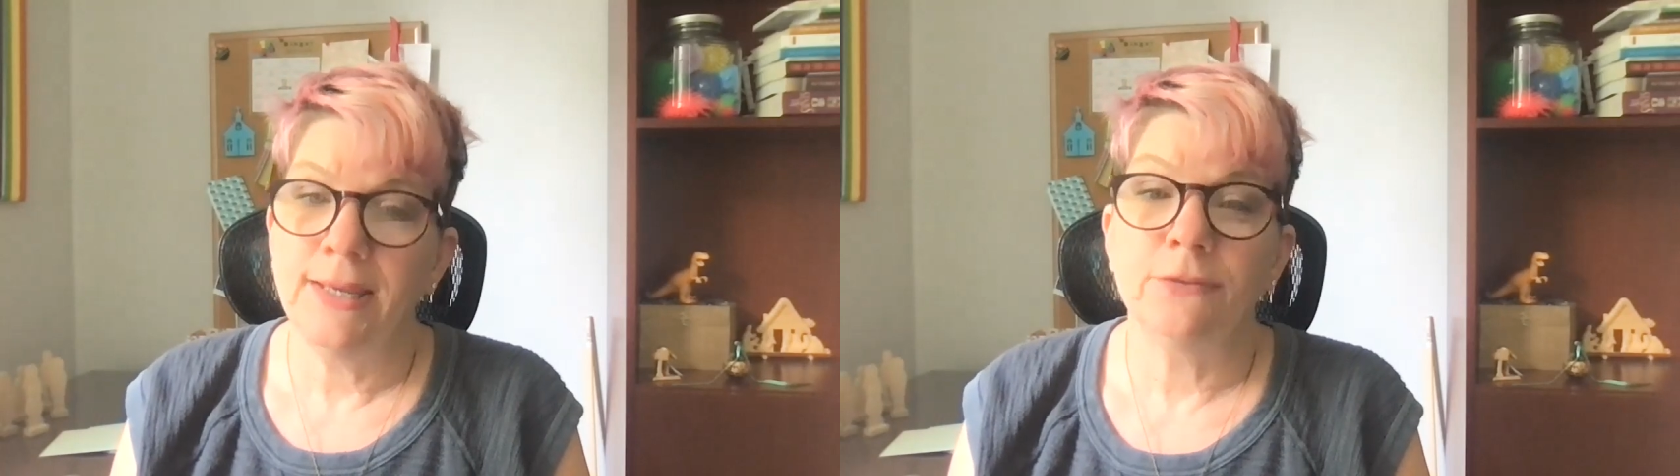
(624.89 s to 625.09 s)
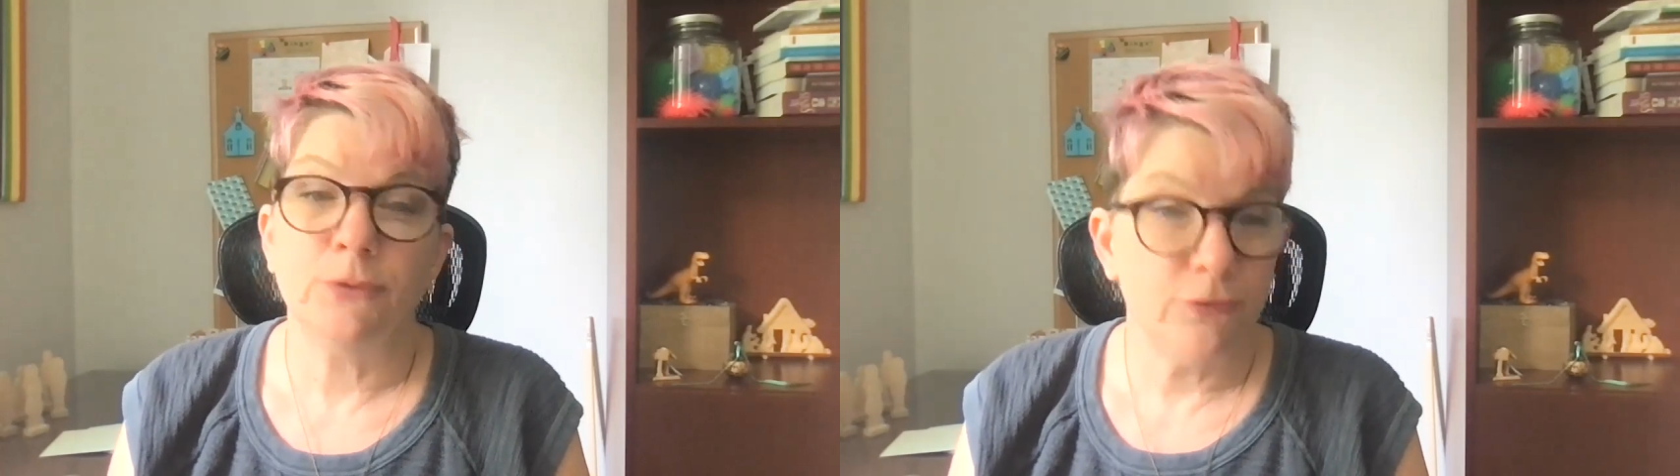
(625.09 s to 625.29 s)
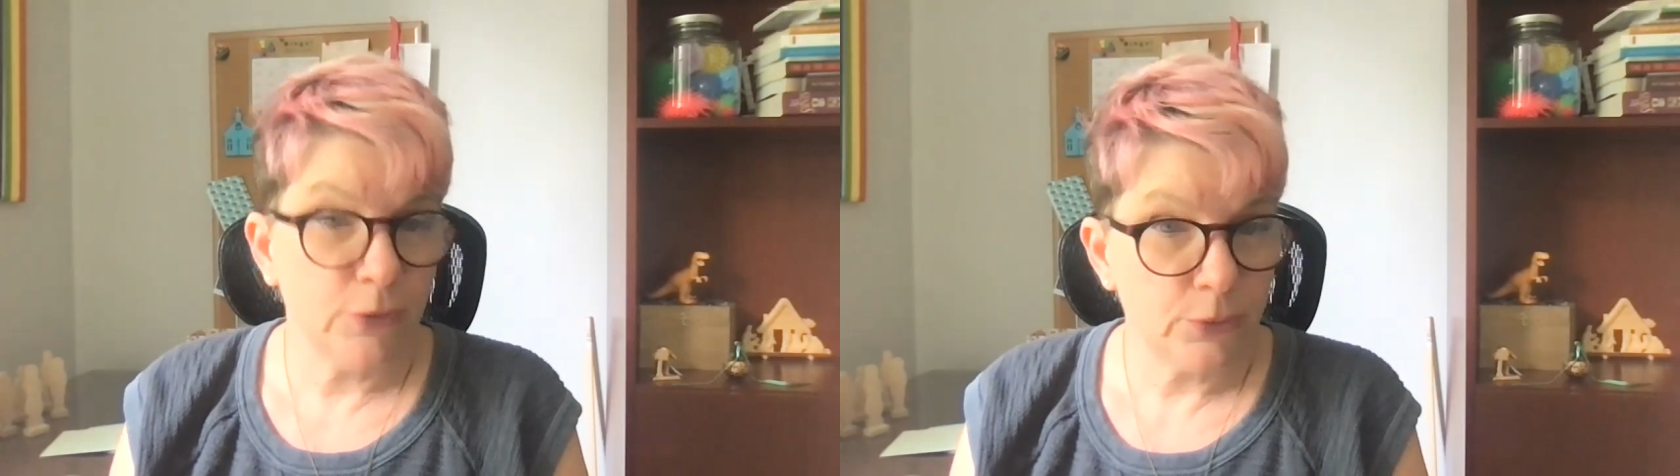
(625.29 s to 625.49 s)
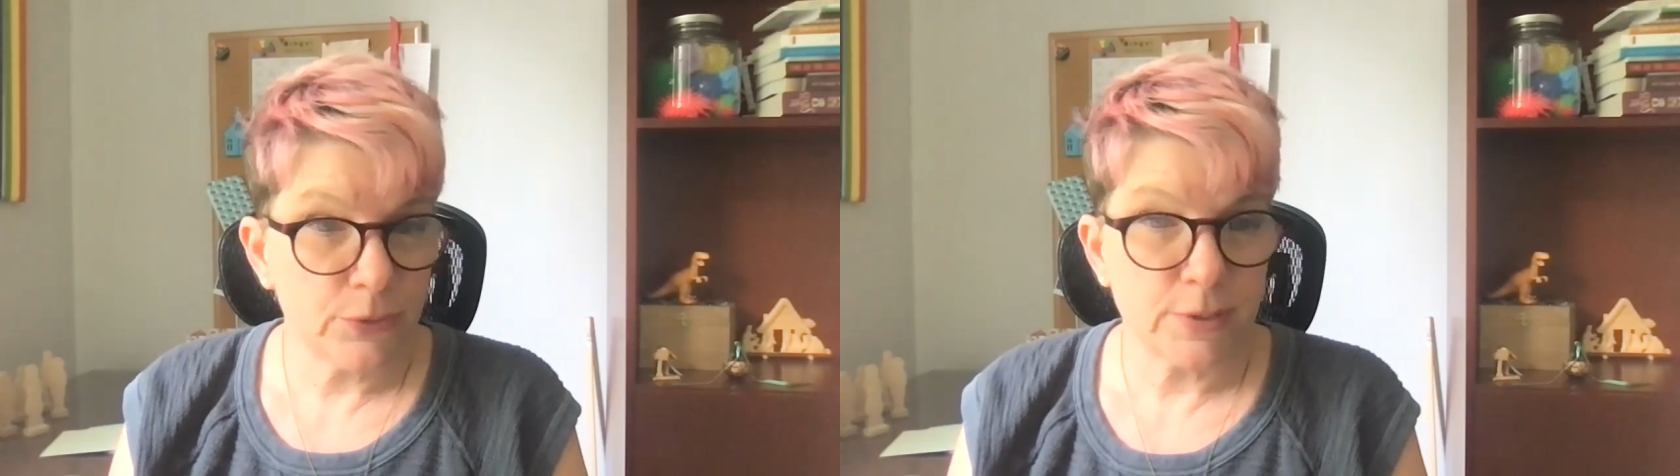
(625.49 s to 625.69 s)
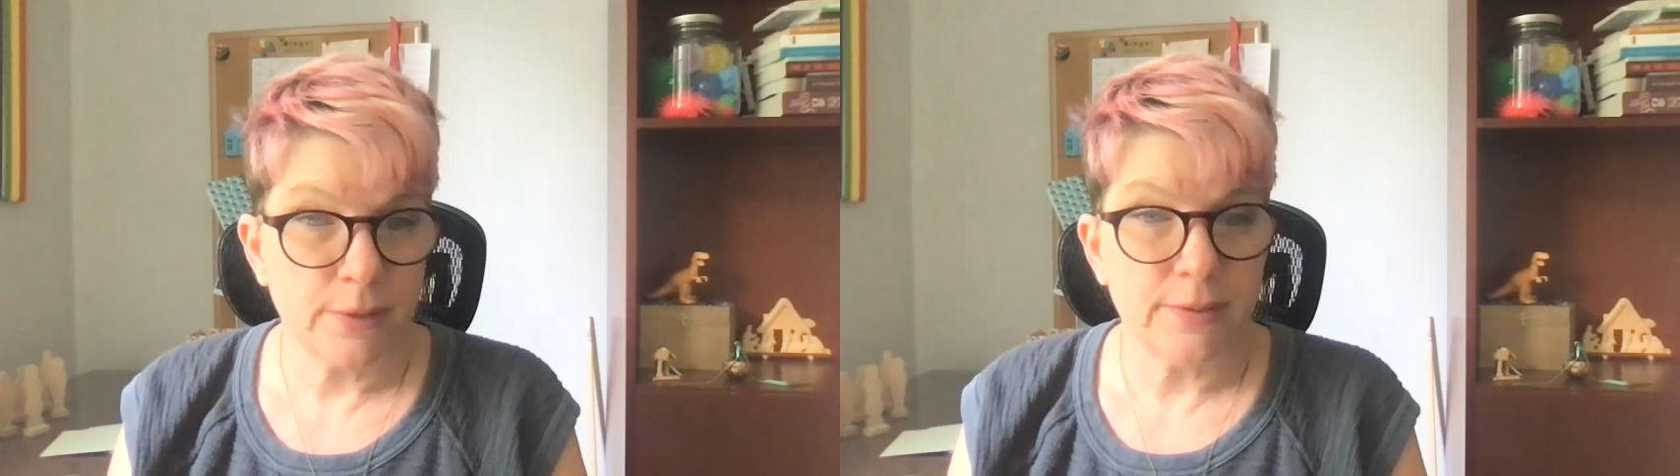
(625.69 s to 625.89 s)
If we
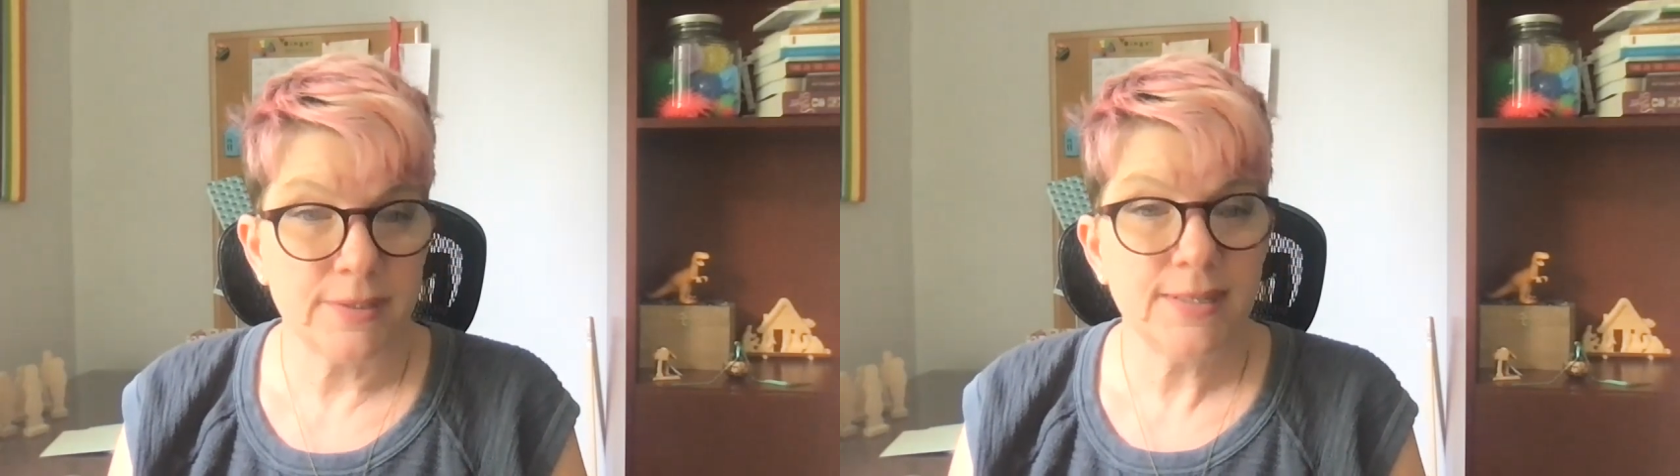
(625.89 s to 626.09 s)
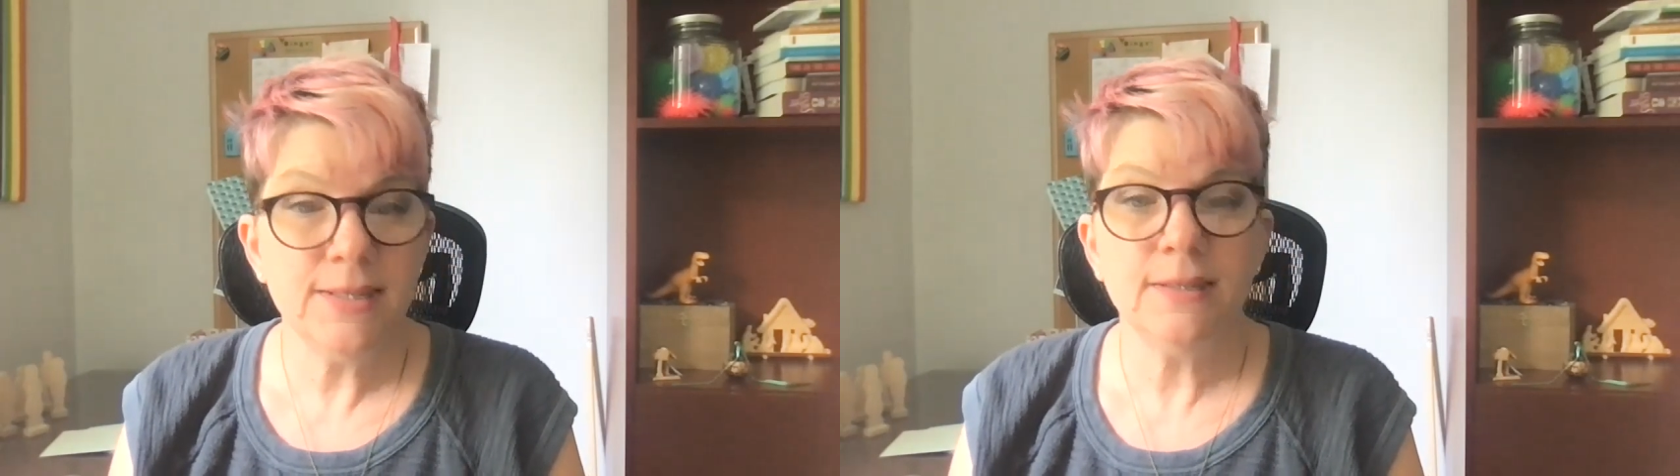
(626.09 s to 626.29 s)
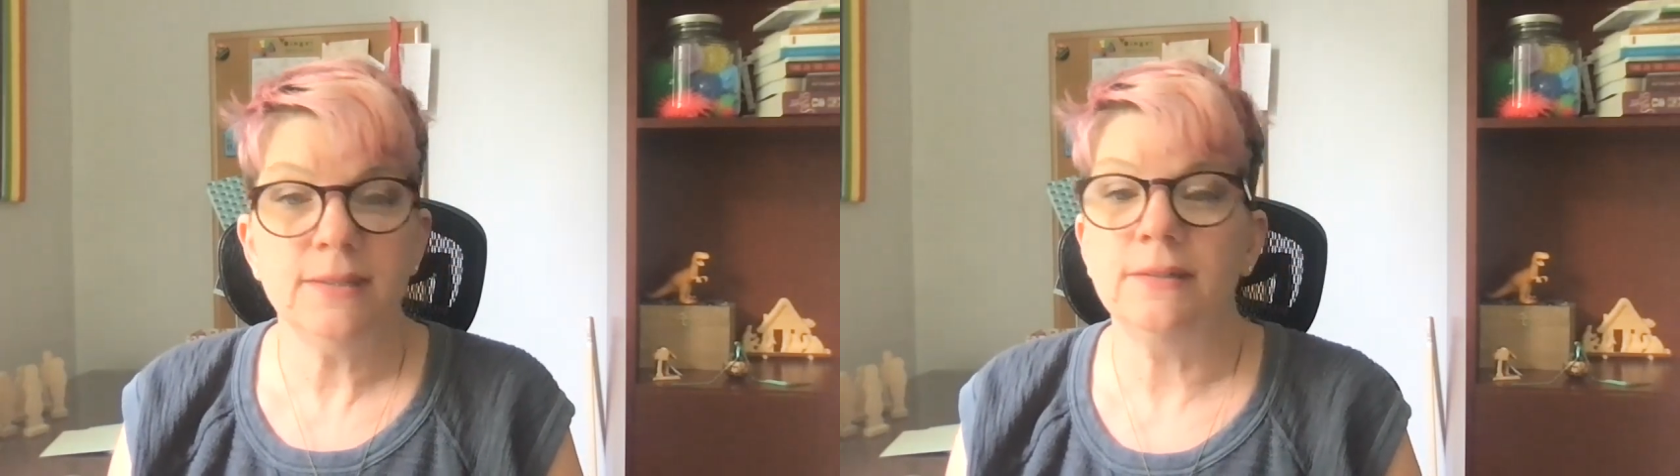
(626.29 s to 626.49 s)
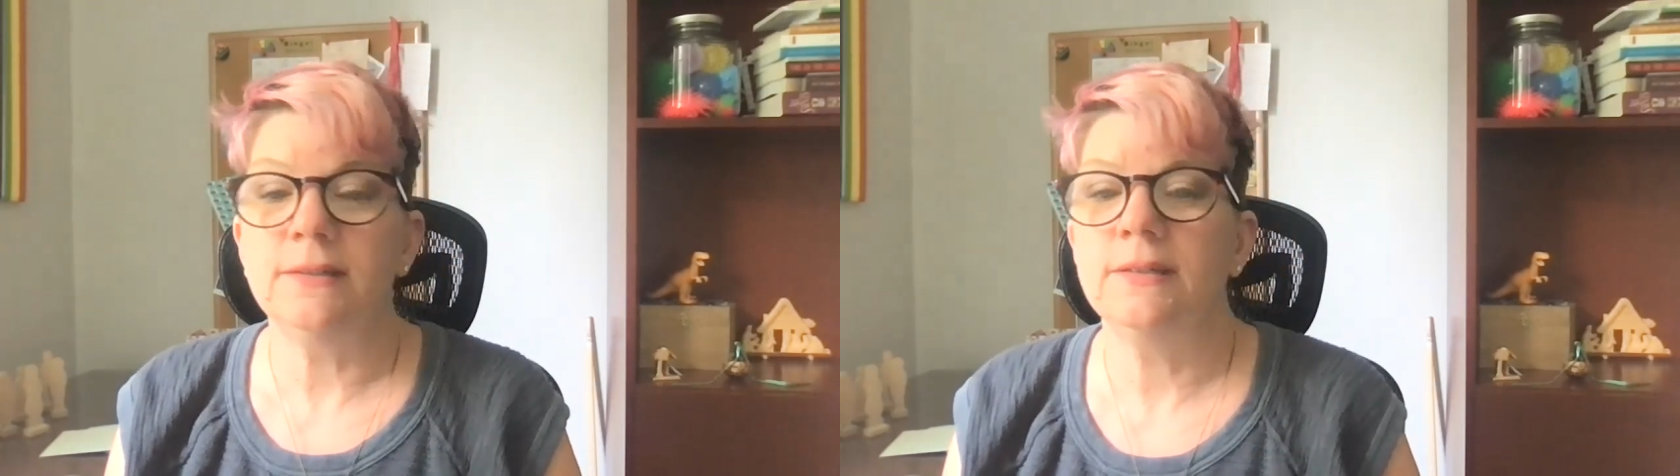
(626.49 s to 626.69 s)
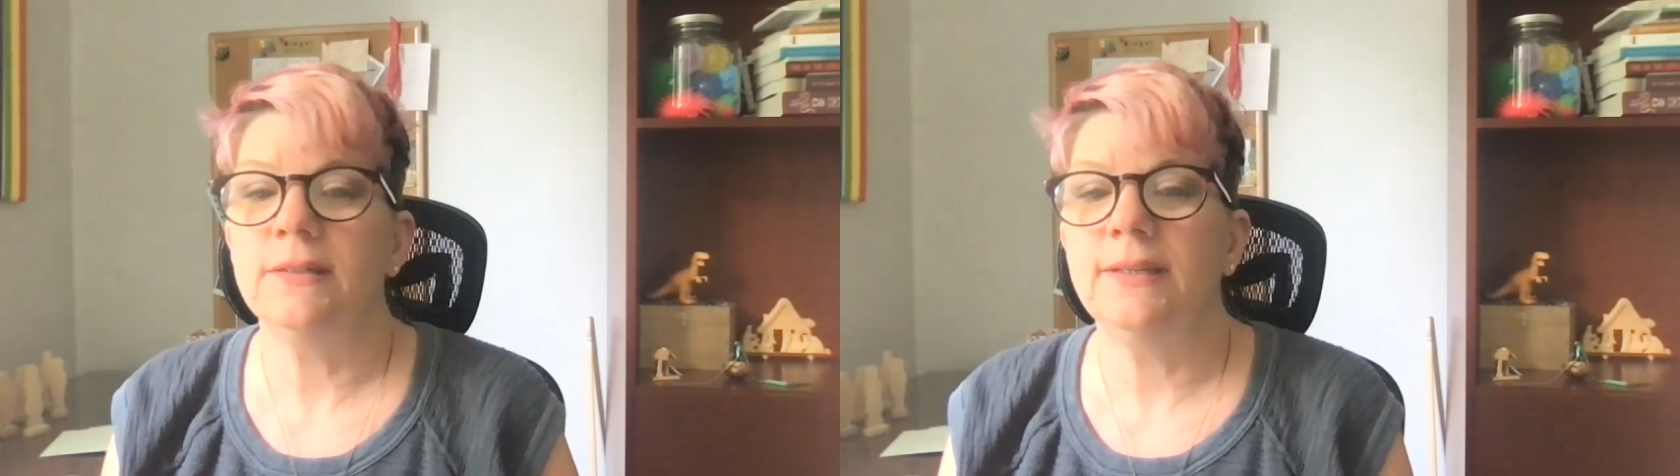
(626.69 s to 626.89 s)
focus on the
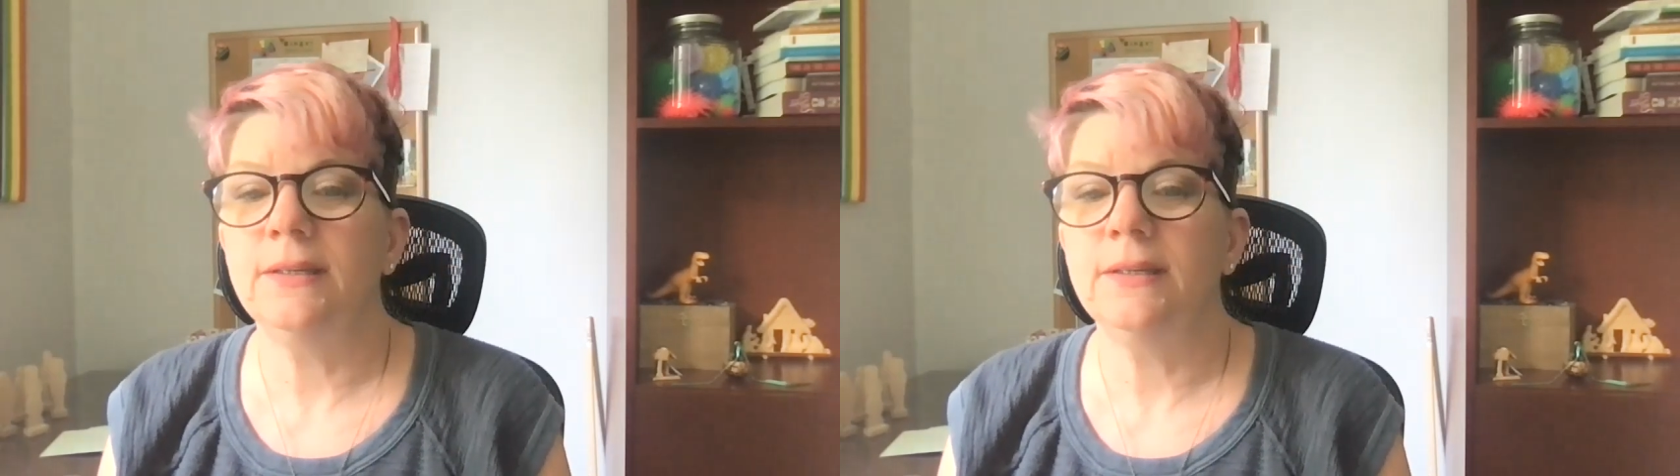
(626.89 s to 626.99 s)
sin,